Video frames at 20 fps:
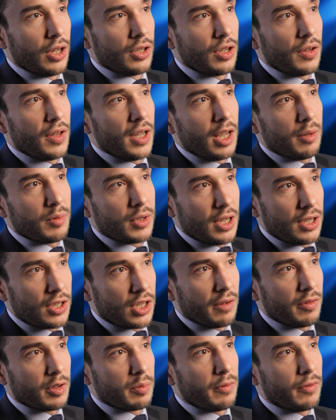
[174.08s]
So the EMC
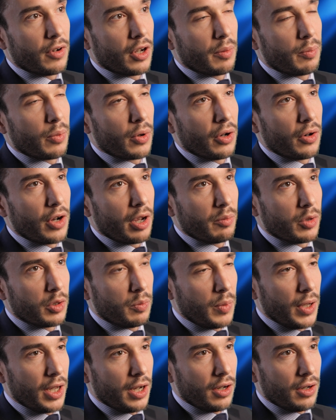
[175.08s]
Service Provider Programme has
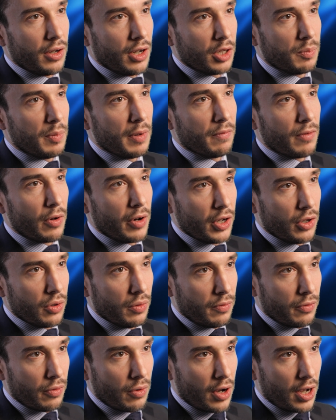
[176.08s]
been very
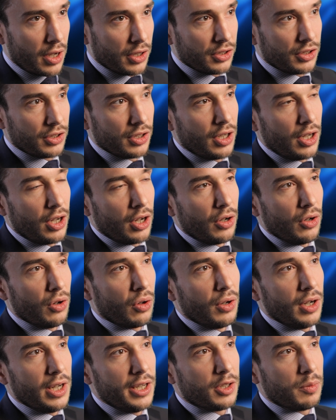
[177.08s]
good for us,
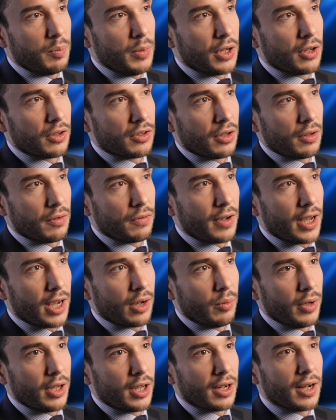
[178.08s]
not least because of the
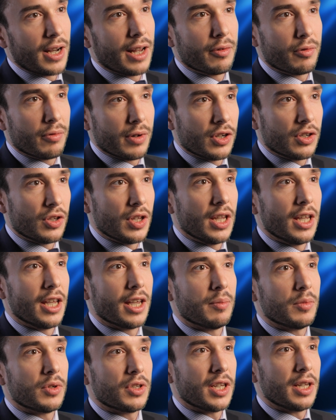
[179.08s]
fact we can leverage the
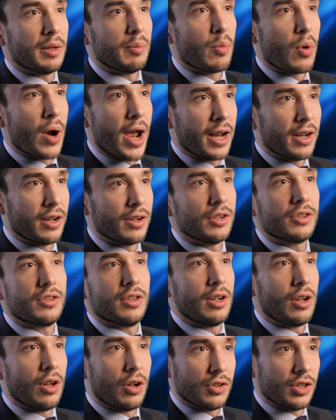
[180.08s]
EMC brand as
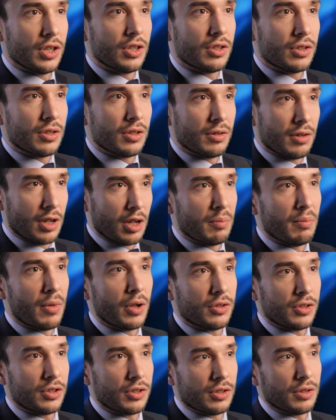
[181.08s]
the largest and
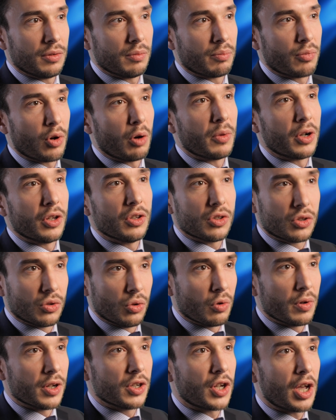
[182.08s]
most prominent
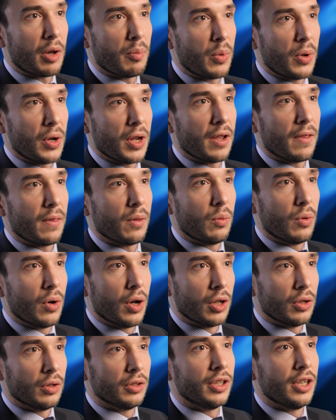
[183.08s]
storage company in the
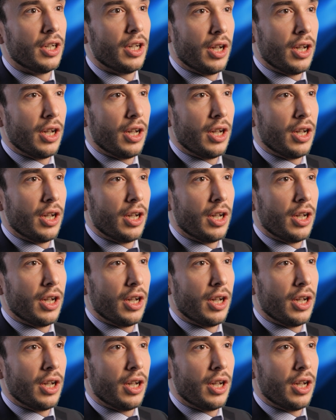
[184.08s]
world.